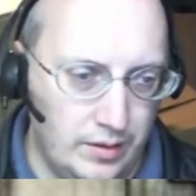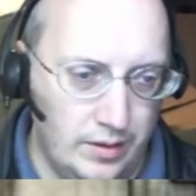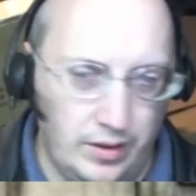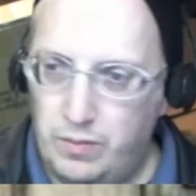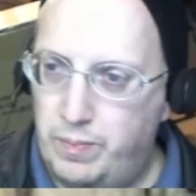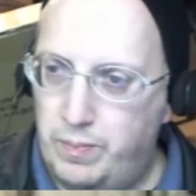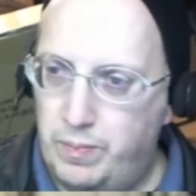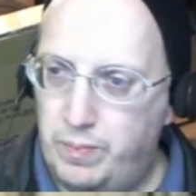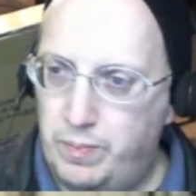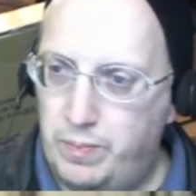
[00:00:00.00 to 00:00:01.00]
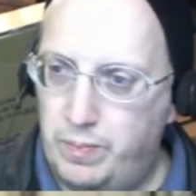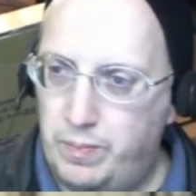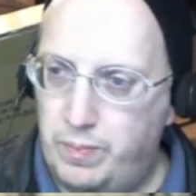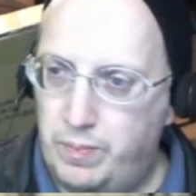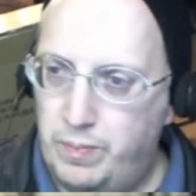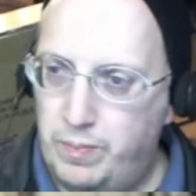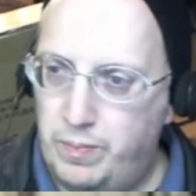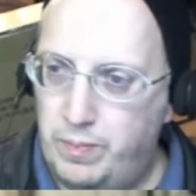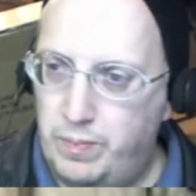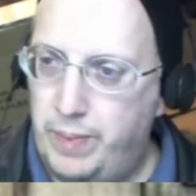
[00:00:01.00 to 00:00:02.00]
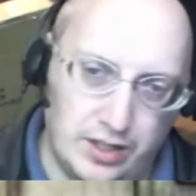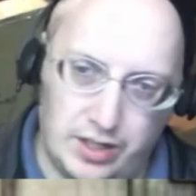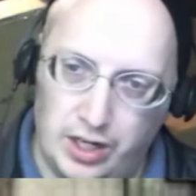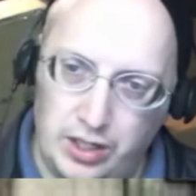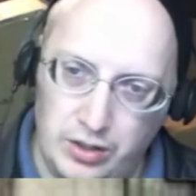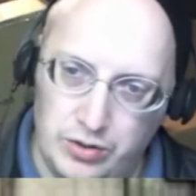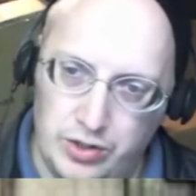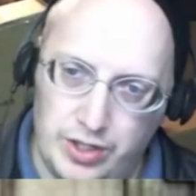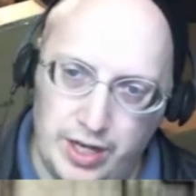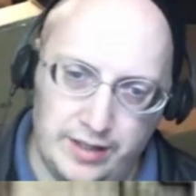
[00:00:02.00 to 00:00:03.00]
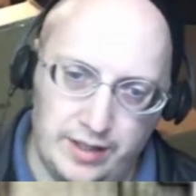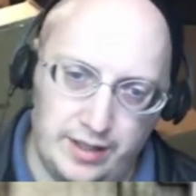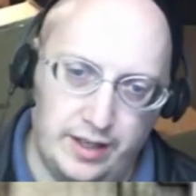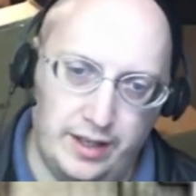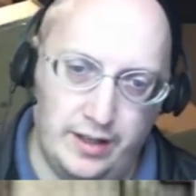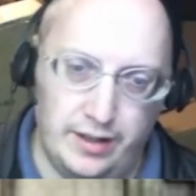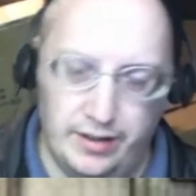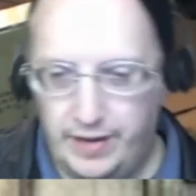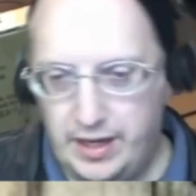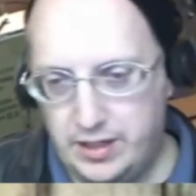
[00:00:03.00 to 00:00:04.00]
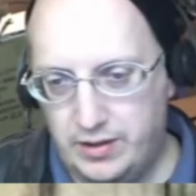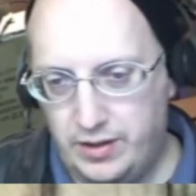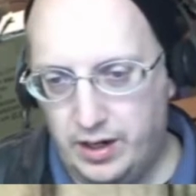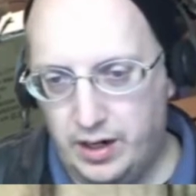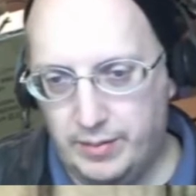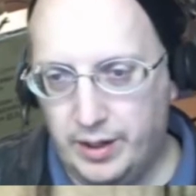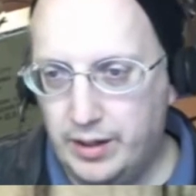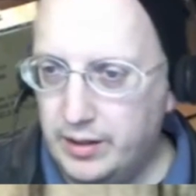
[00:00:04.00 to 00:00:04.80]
You bash its side in, causing a huge dent in the face of the armor.